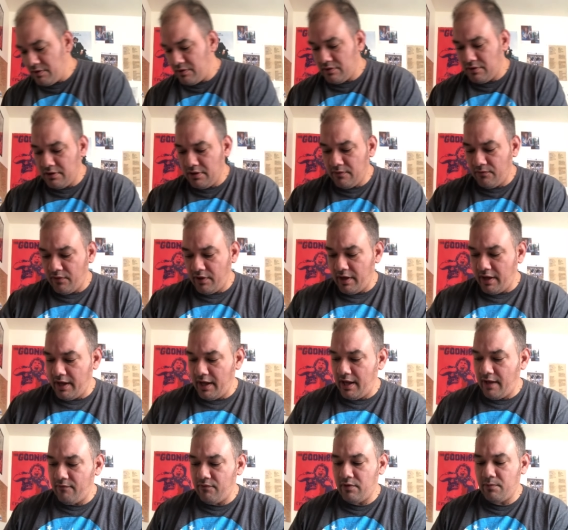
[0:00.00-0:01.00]
see if I
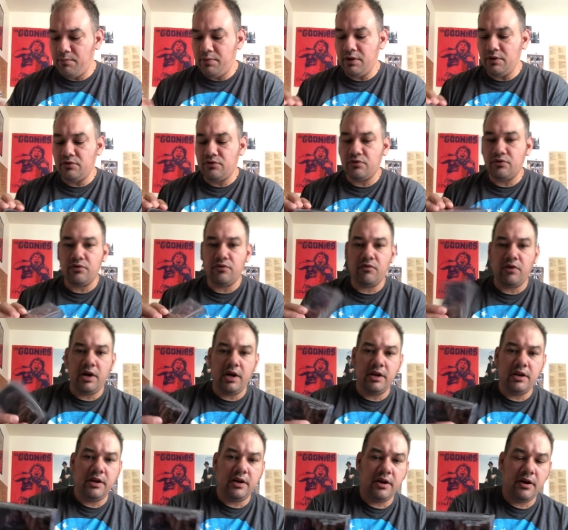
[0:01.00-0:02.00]
have the picture
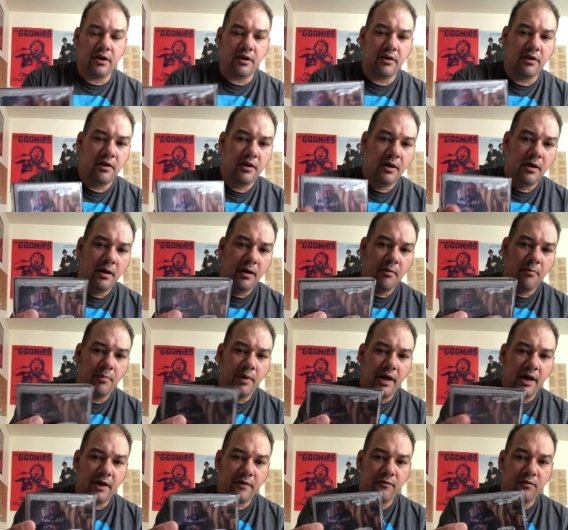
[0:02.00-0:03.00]
right here.
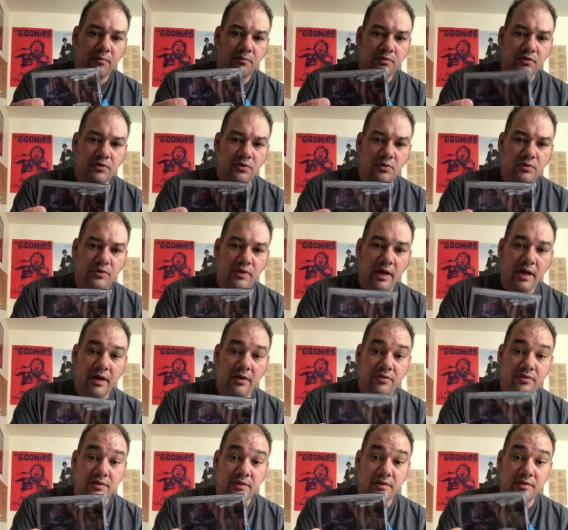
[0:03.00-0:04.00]
Back from
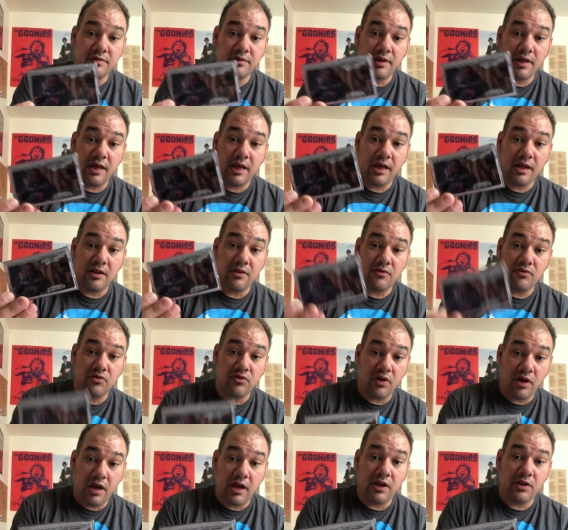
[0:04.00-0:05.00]
2010,
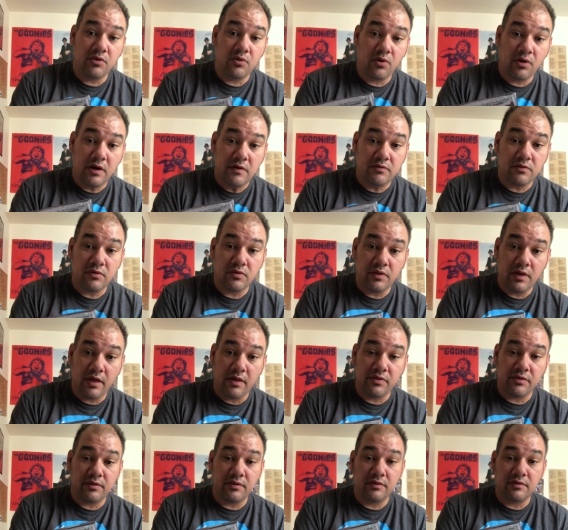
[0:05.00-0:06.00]
January
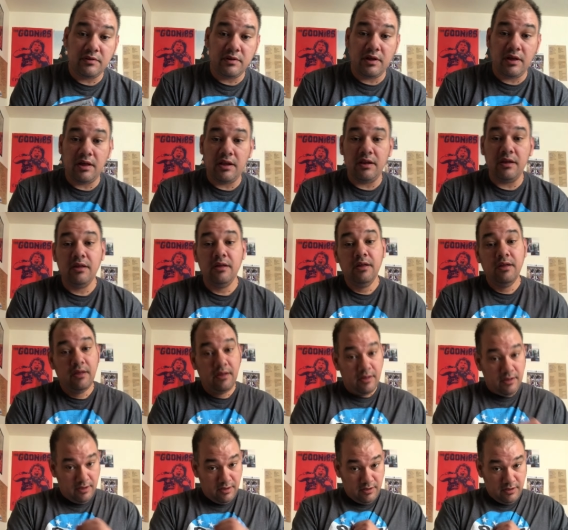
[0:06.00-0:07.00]
2010,
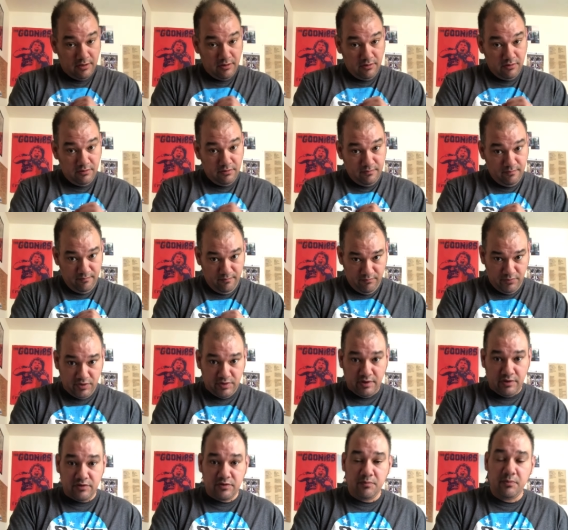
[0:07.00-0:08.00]

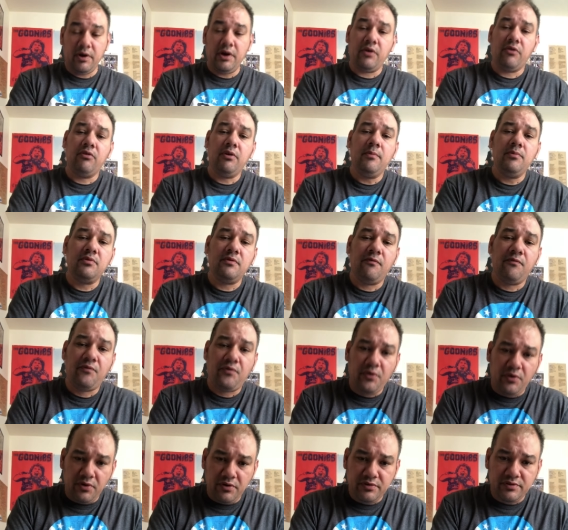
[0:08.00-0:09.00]
Possession by Cream's
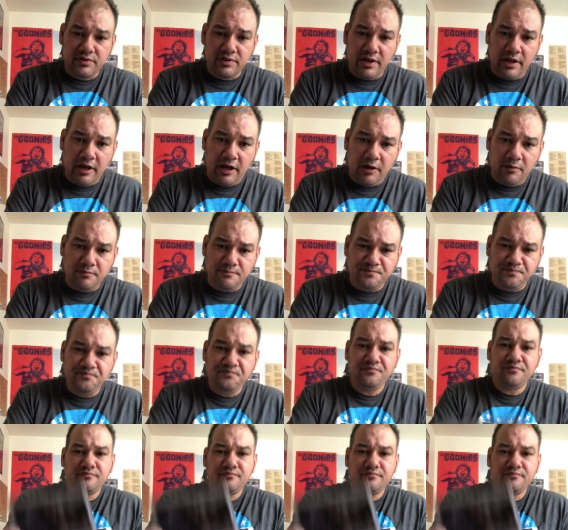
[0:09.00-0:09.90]
first album,